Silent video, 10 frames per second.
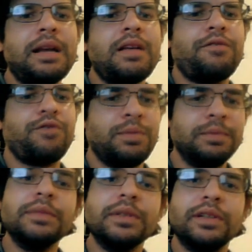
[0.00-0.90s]
from
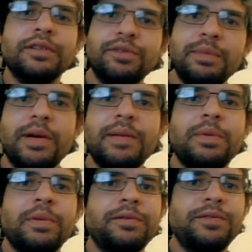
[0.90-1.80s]
my
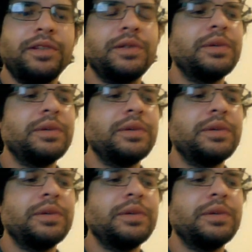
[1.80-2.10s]
point of view,